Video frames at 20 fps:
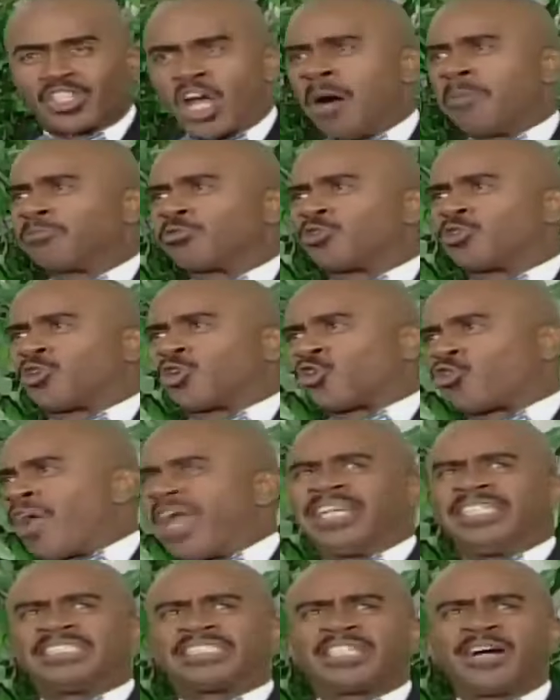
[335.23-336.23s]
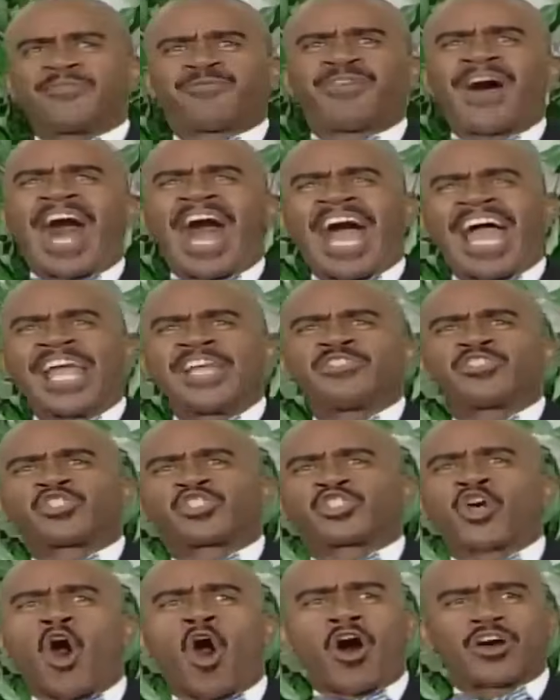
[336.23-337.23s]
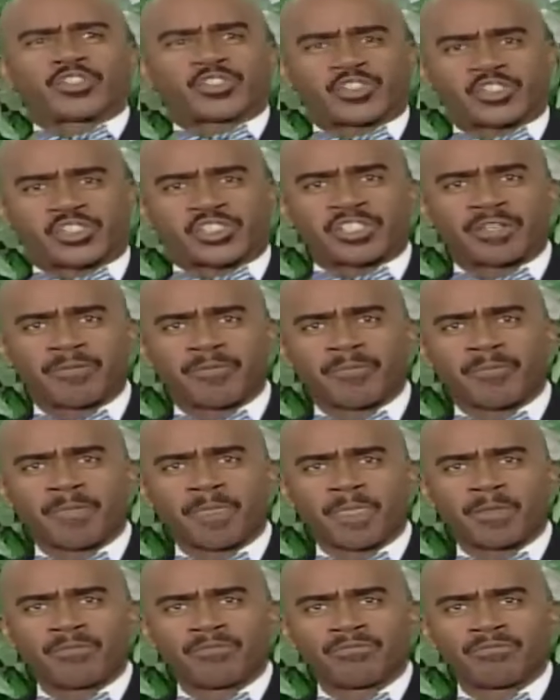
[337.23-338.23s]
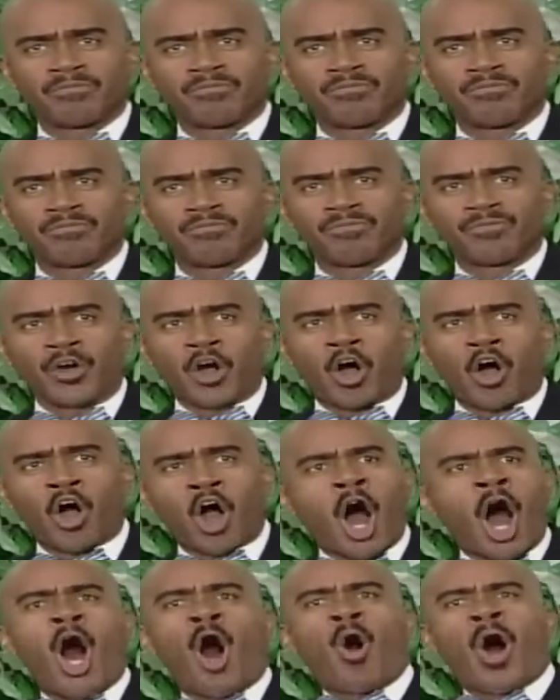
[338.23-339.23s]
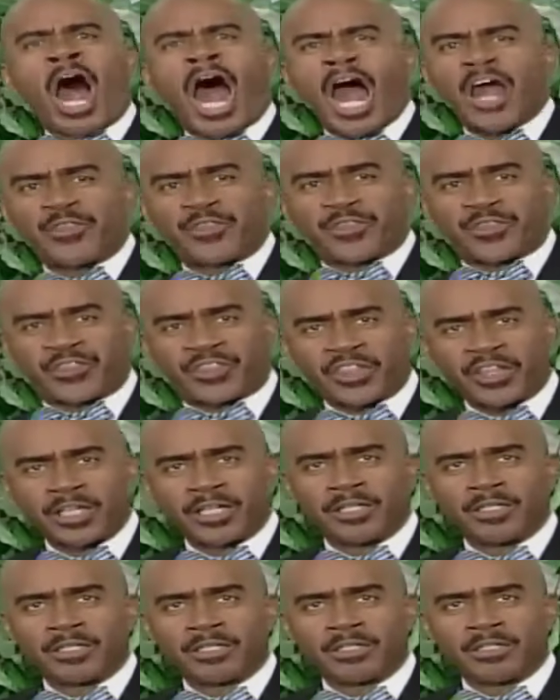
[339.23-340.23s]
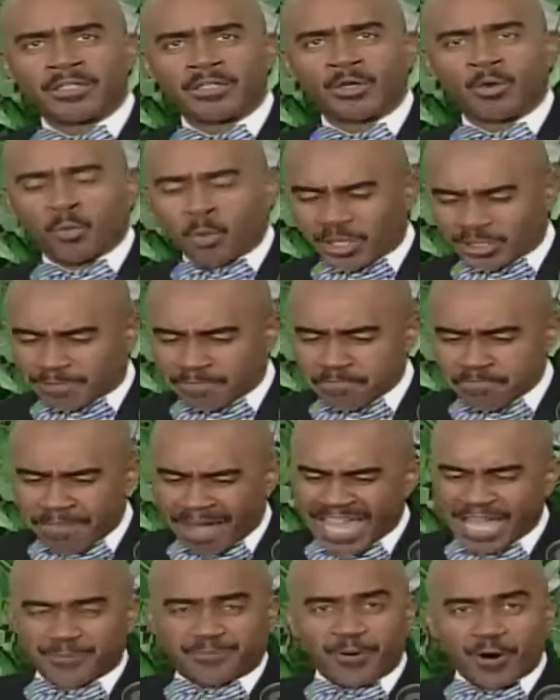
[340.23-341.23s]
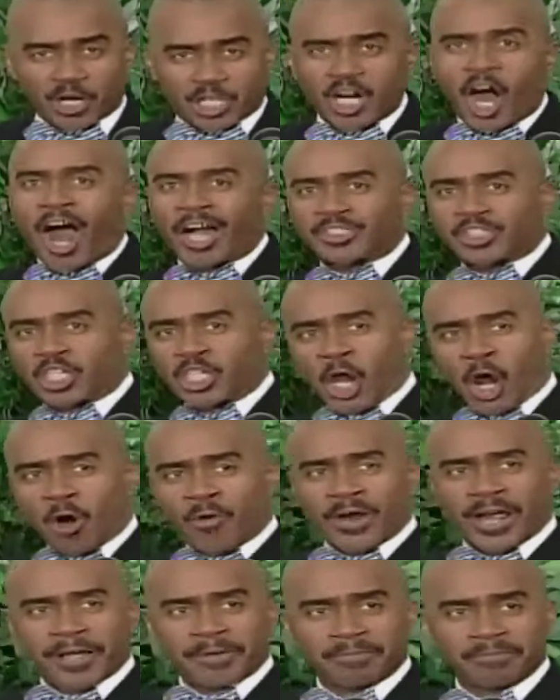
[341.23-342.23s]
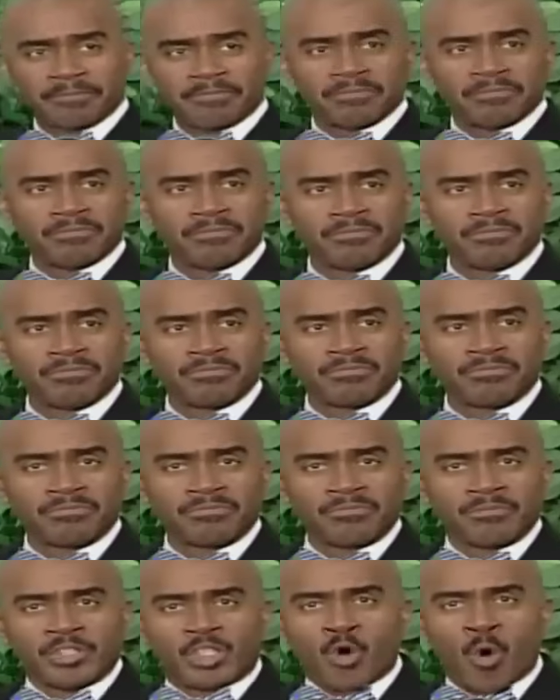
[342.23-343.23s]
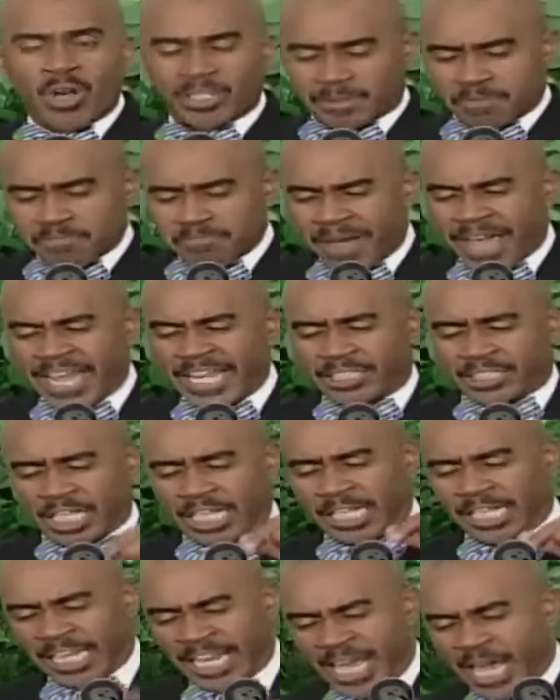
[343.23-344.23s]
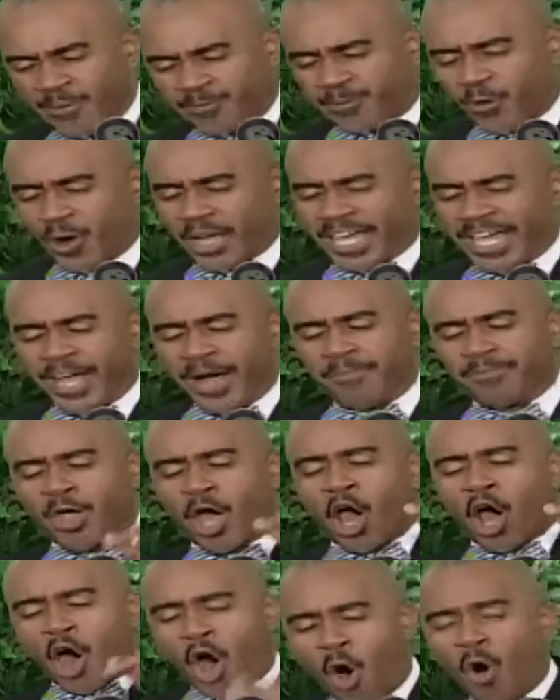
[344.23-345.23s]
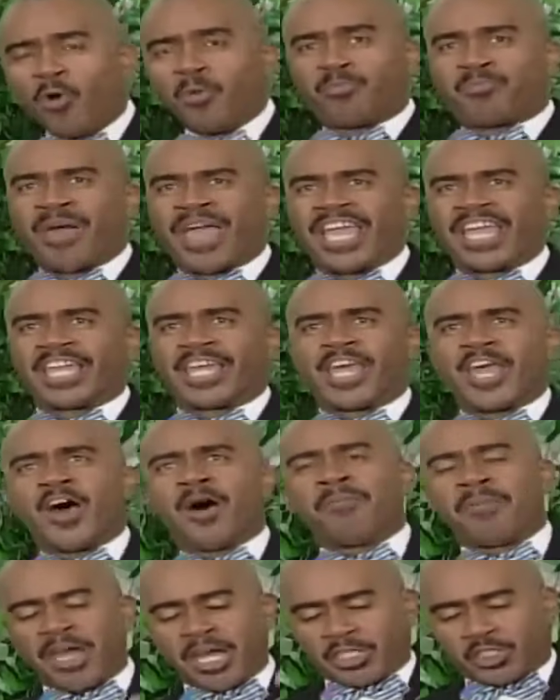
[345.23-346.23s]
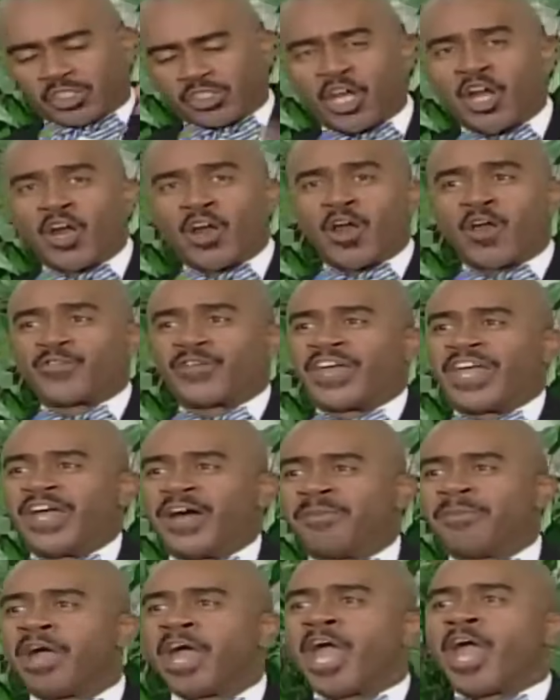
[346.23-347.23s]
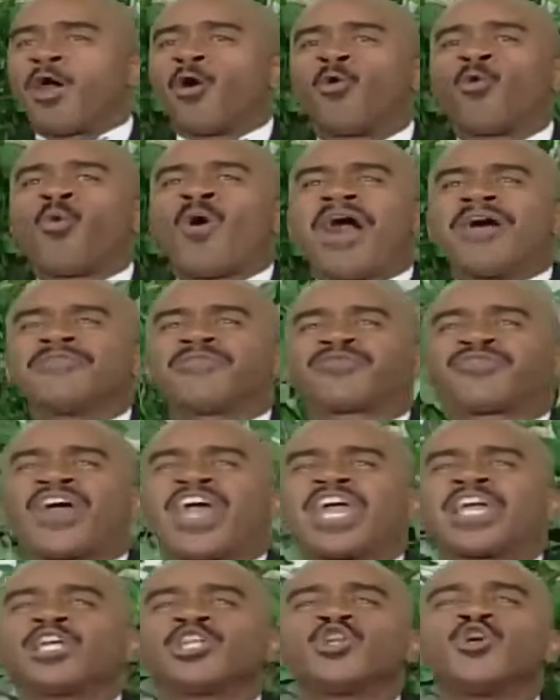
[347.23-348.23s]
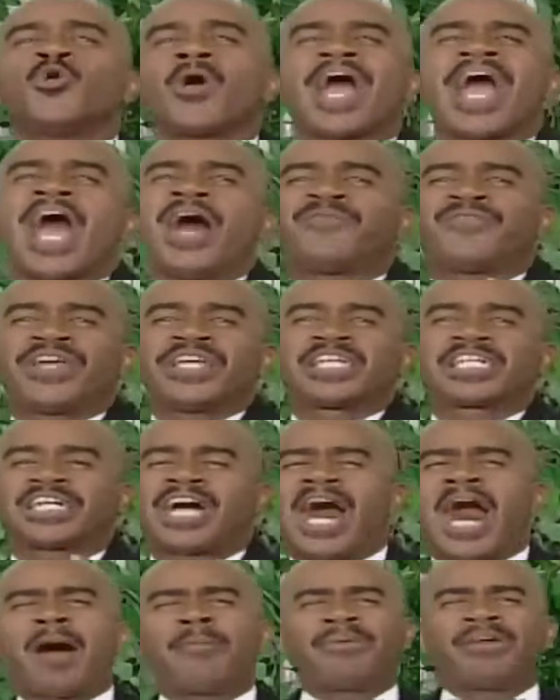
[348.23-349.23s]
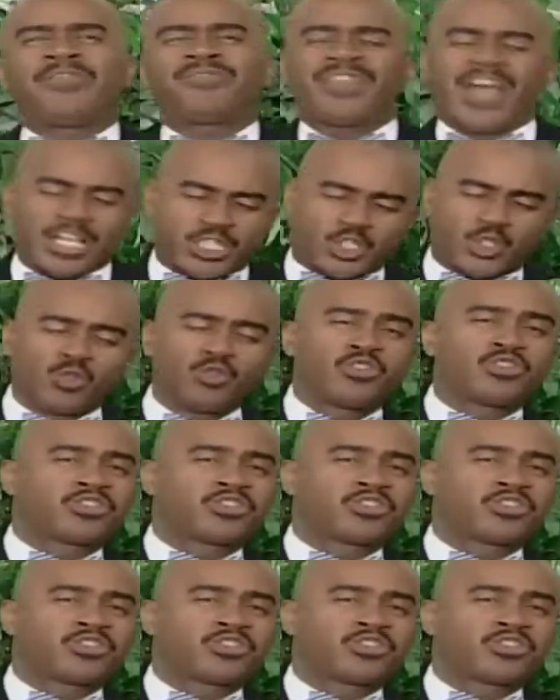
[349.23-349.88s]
some great divine source. Divine one. Amen. The whole earth. Amen. Was made for God's glory. That's right. You was made to live for him, obey him, serve him. And one thing you have in common that you